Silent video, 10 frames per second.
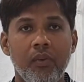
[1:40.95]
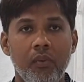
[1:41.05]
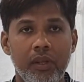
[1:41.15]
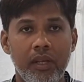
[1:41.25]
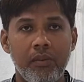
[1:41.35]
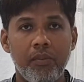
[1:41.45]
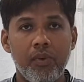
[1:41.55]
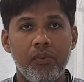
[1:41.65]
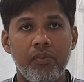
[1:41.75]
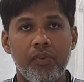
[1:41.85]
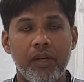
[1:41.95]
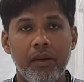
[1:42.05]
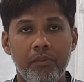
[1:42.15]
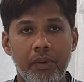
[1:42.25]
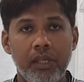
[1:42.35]
weather proof,
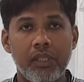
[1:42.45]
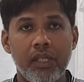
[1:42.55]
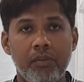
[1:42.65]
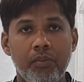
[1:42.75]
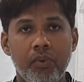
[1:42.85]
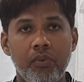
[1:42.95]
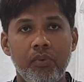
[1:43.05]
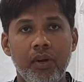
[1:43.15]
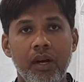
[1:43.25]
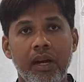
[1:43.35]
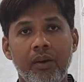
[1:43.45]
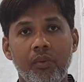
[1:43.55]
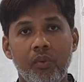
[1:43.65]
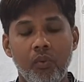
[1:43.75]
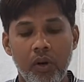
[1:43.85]
temperature proof,
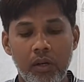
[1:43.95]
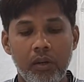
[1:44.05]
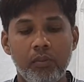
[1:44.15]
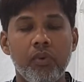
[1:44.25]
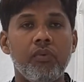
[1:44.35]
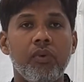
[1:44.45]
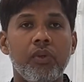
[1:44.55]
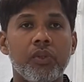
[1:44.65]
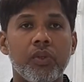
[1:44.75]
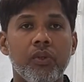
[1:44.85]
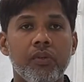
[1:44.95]
and waterproof also.